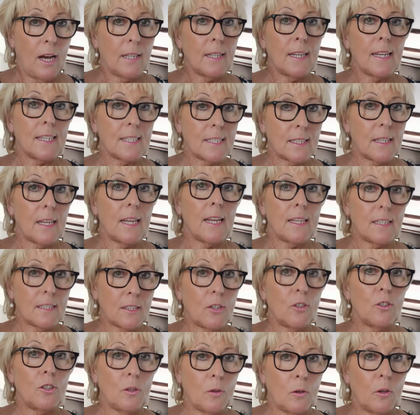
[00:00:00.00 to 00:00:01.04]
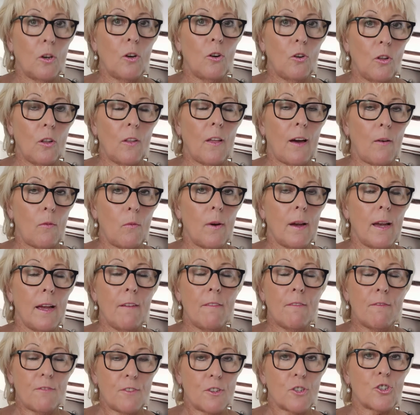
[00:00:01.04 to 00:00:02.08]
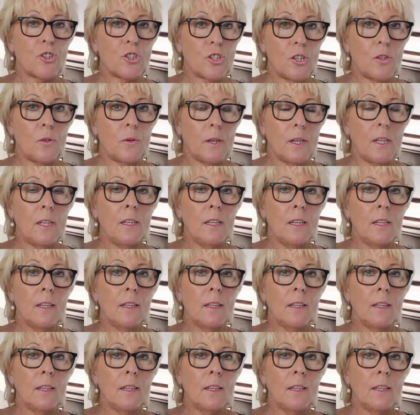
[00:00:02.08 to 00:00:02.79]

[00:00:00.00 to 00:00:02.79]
and it's going to go that way for sure,